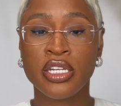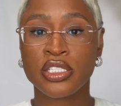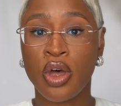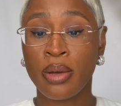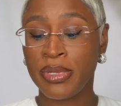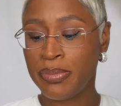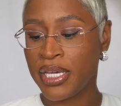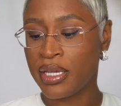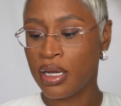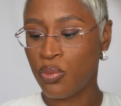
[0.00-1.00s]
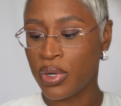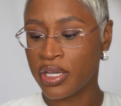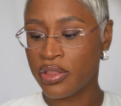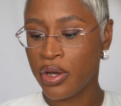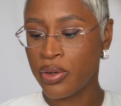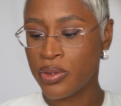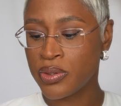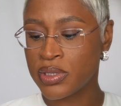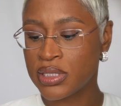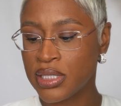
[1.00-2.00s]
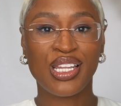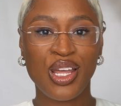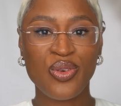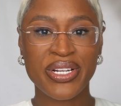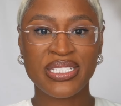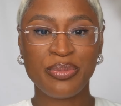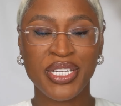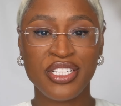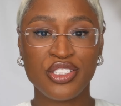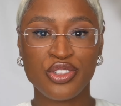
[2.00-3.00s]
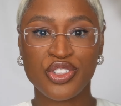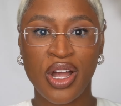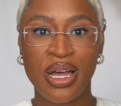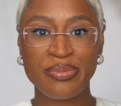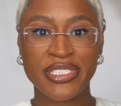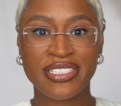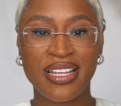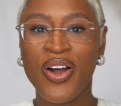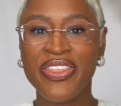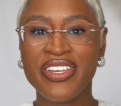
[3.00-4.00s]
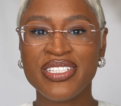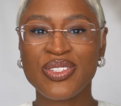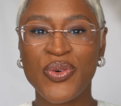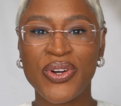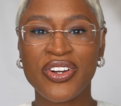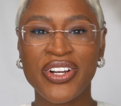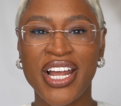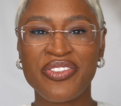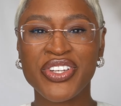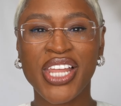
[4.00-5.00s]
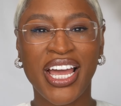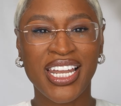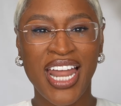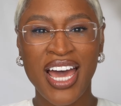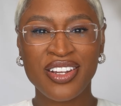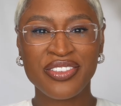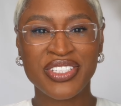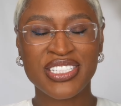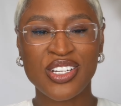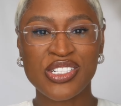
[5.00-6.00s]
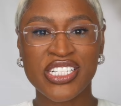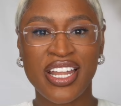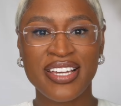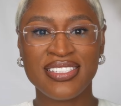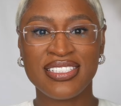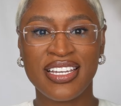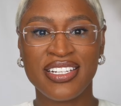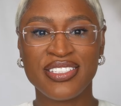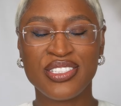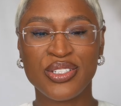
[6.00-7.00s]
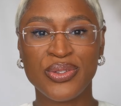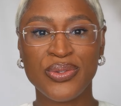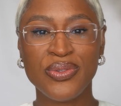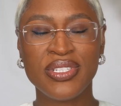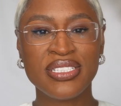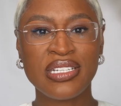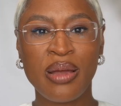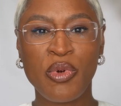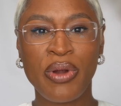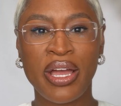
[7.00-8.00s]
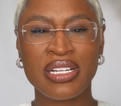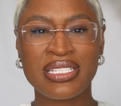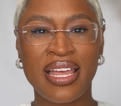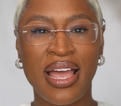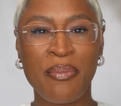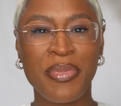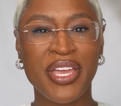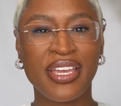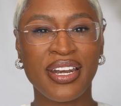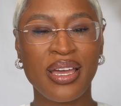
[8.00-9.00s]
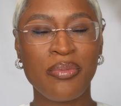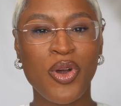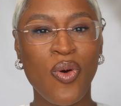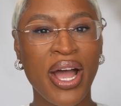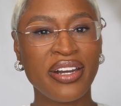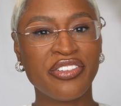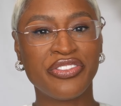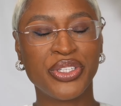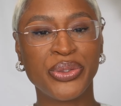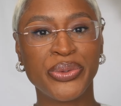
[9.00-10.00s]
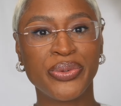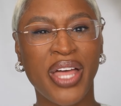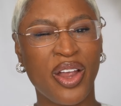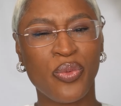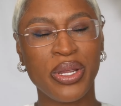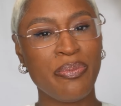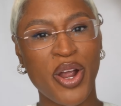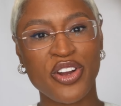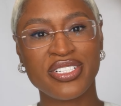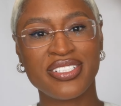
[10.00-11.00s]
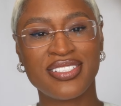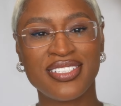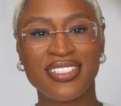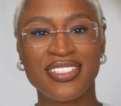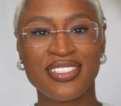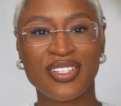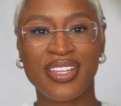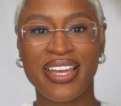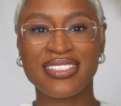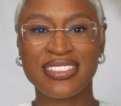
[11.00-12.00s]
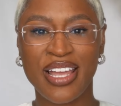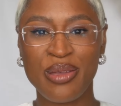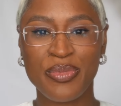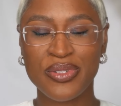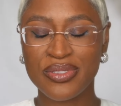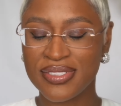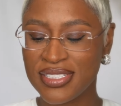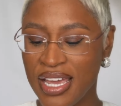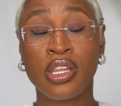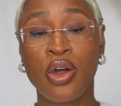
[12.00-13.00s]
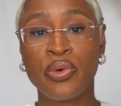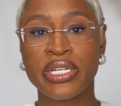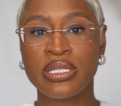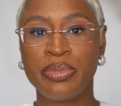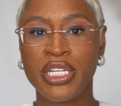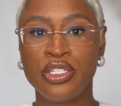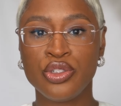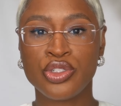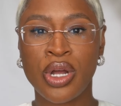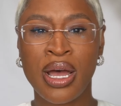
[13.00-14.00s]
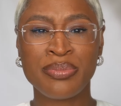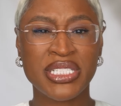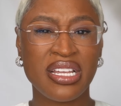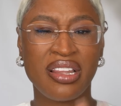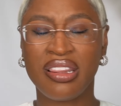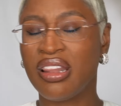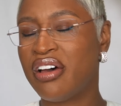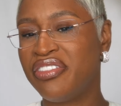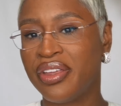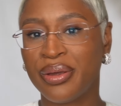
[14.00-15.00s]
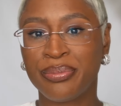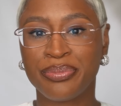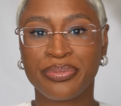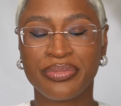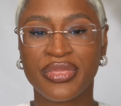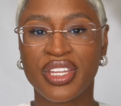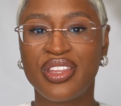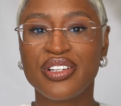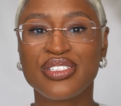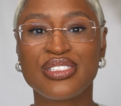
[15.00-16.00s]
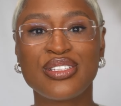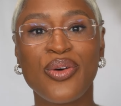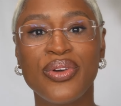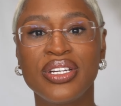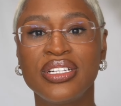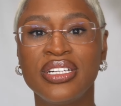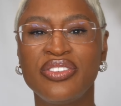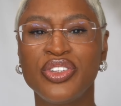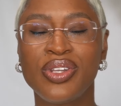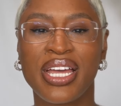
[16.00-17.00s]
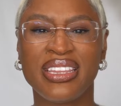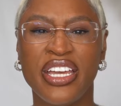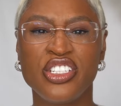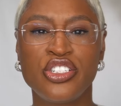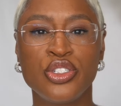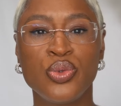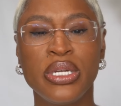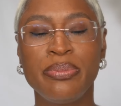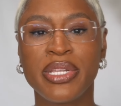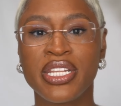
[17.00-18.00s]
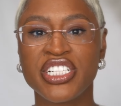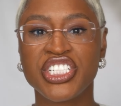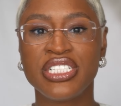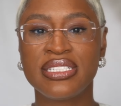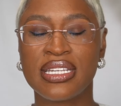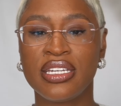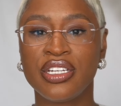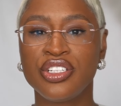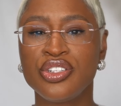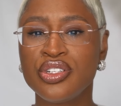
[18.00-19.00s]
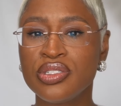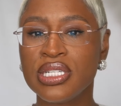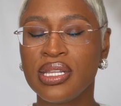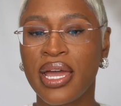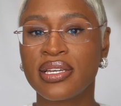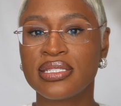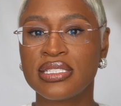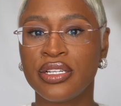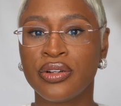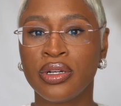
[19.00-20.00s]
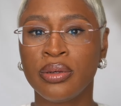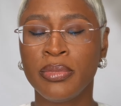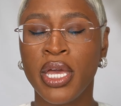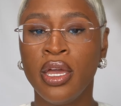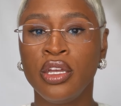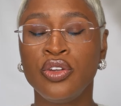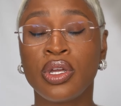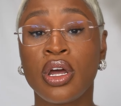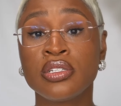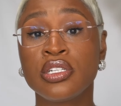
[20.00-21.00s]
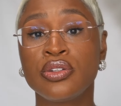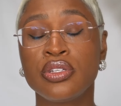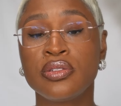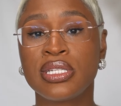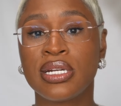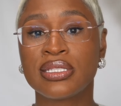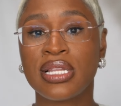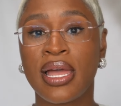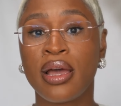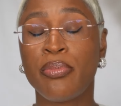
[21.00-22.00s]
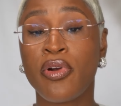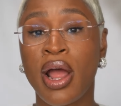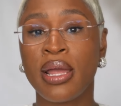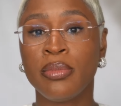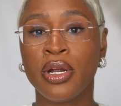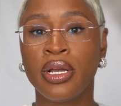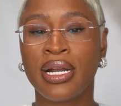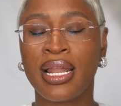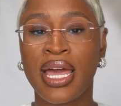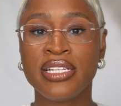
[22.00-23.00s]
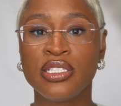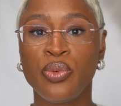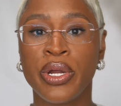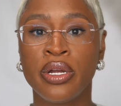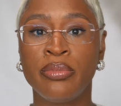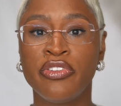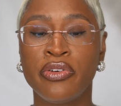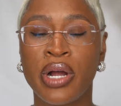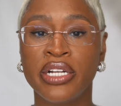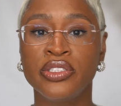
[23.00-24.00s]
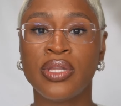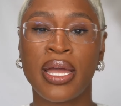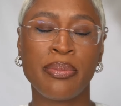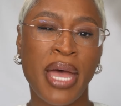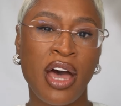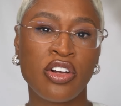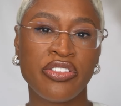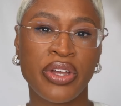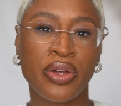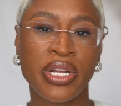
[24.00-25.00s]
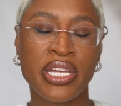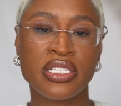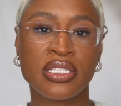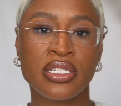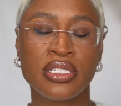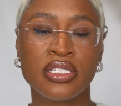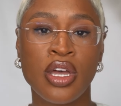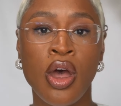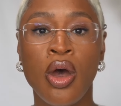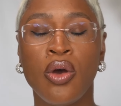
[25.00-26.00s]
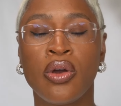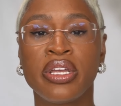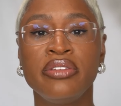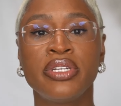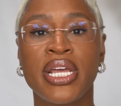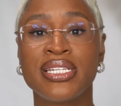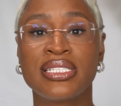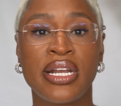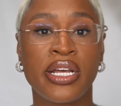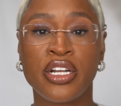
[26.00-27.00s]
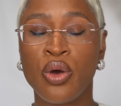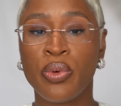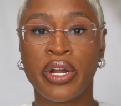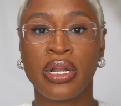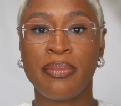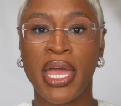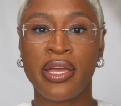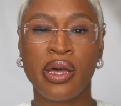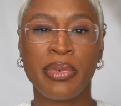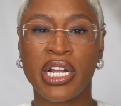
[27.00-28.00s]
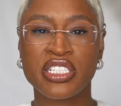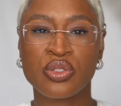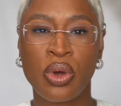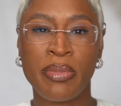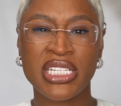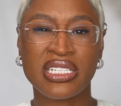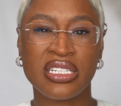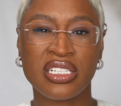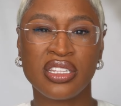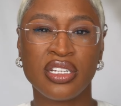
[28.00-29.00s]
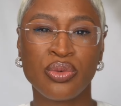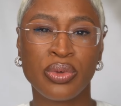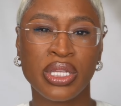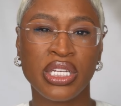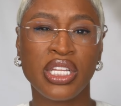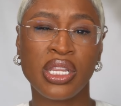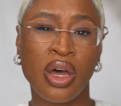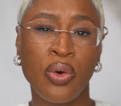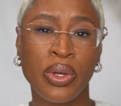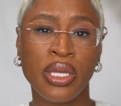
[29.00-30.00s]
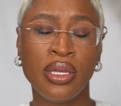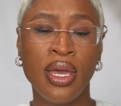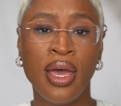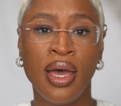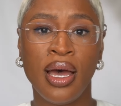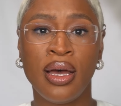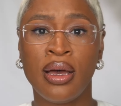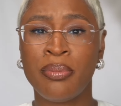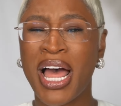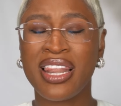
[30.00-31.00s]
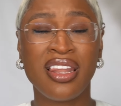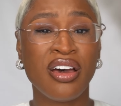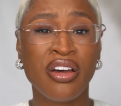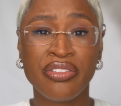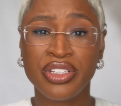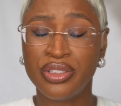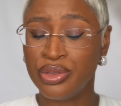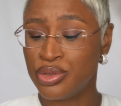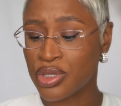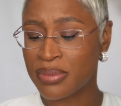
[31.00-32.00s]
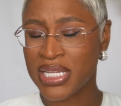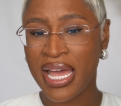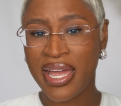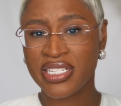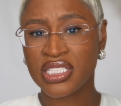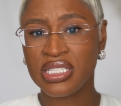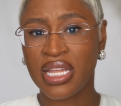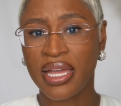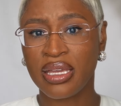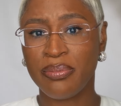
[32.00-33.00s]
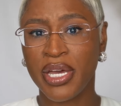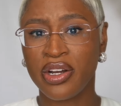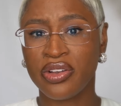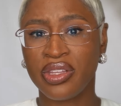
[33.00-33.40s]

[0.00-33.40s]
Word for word: So I'll be picking up one of those. Glow Recipe Dew Drop. On this order, and I feel like a lot of the socialites said it too, this time around it's like I'm picking up quite a few like repurchases or like staples. Glow Recipe Dew Drops, love them. They're so good. If you like that dewy, plushy skin, you use it like a serum. You can also use it as like a primer. And I like to wear it before I do like powder foundations or even days that I don't wear any makeup and I just want my skin to look really glowy. I love the Dew Drops. I actually like it better